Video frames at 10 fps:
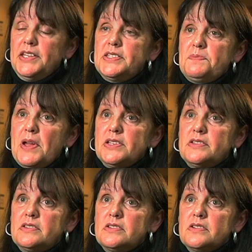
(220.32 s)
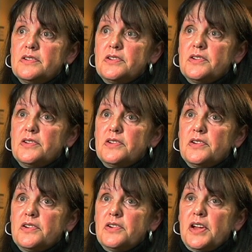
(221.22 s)

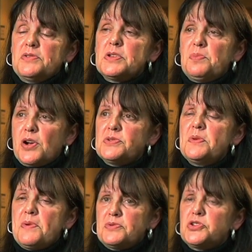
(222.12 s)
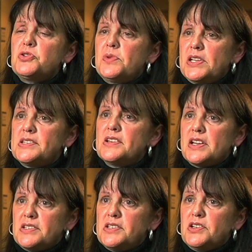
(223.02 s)
It was approximately about 2 weeks in
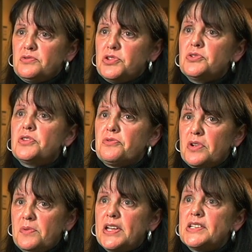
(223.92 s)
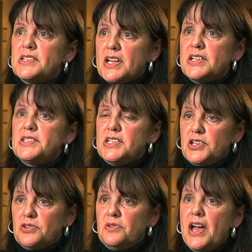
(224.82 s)
ICU, 2 to 3 weeks in
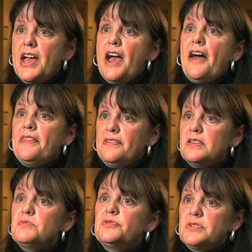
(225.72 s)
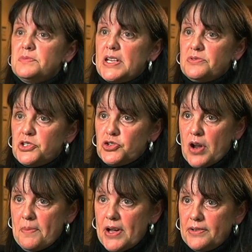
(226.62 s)
ICU, and then they moved him down to
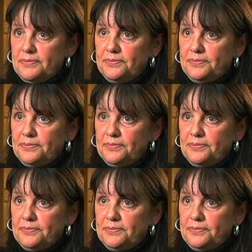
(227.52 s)
trauma.